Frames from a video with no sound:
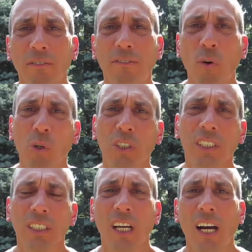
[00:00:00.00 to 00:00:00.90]

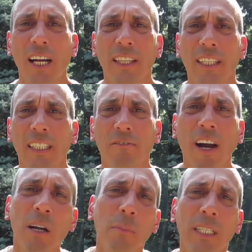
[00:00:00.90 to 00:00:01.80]
force on the
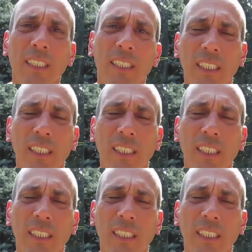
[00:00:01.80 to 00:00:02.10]
environment.